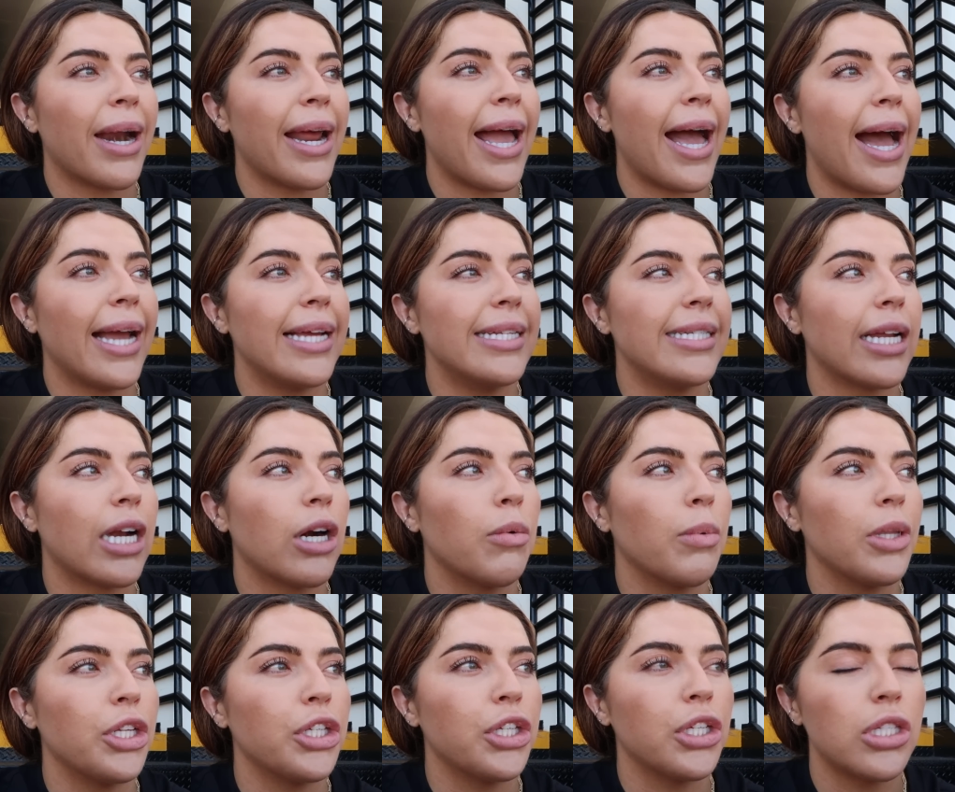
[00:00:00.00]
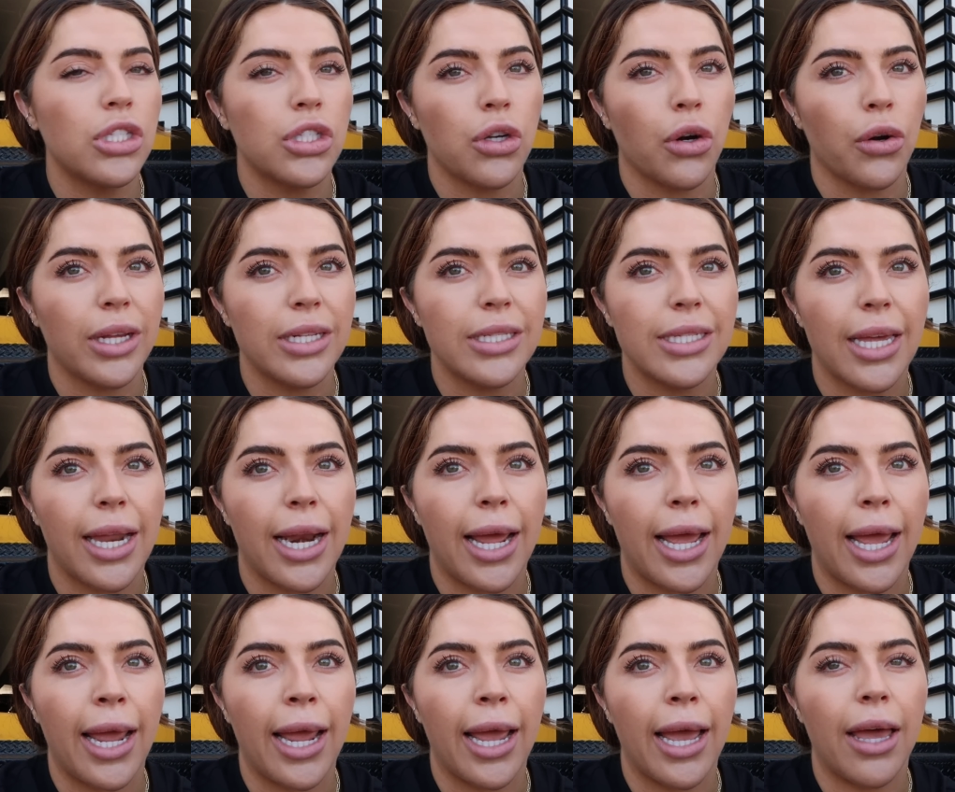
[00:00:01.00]
I did a really good circuit
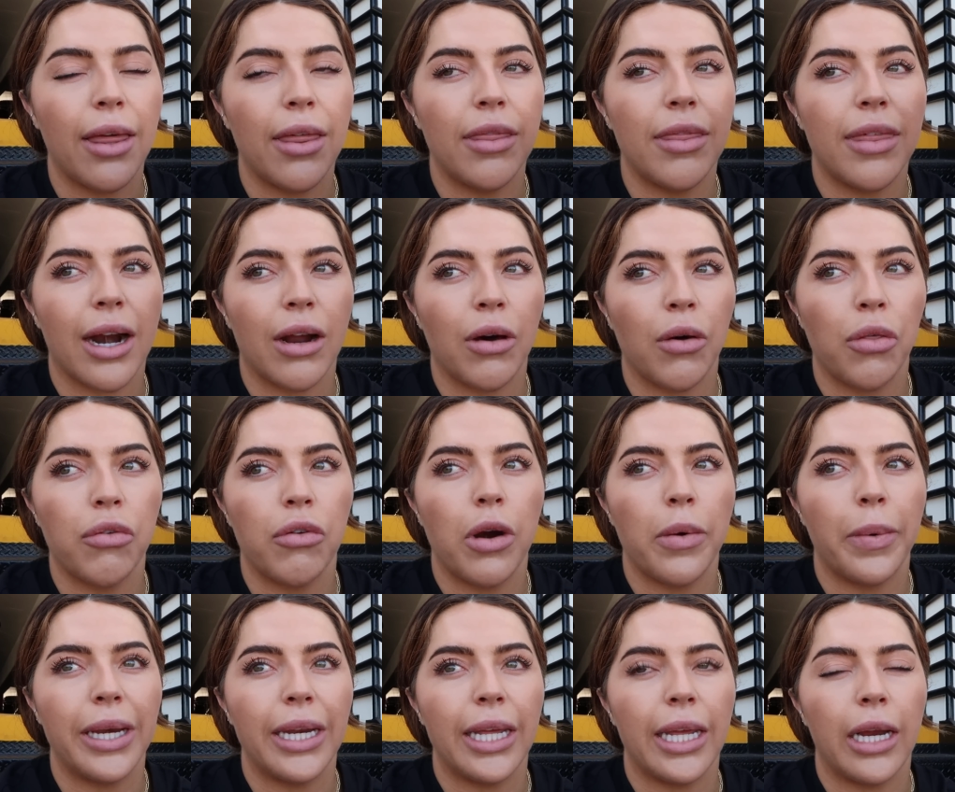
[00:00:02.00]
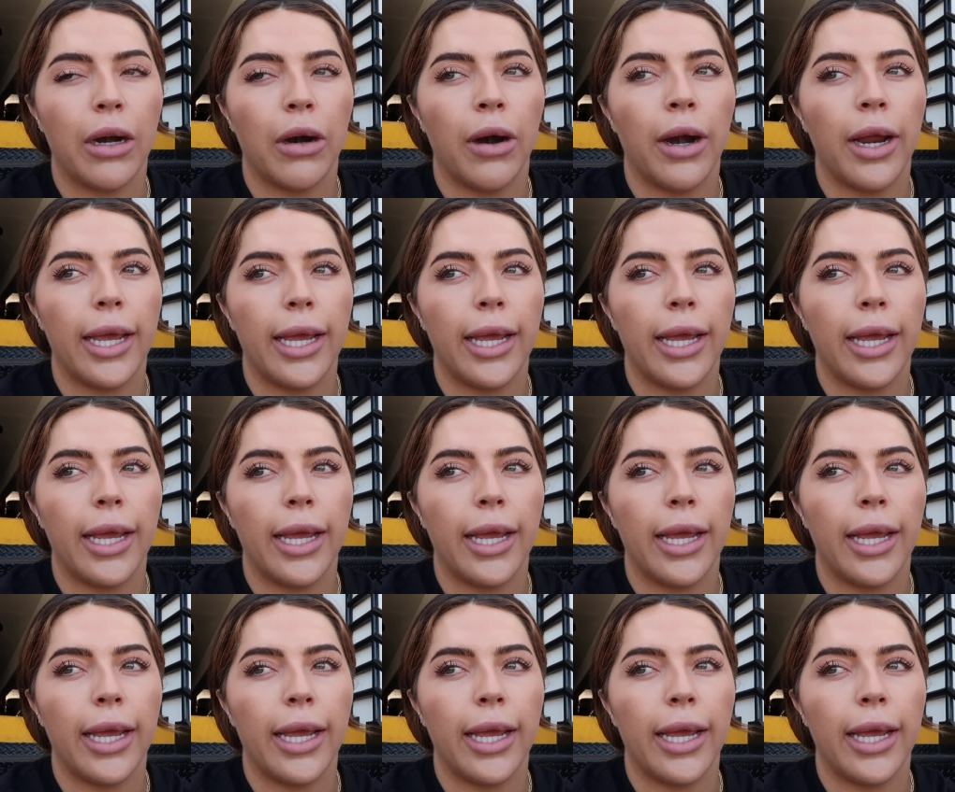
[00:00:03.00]
today that I'll throw in here.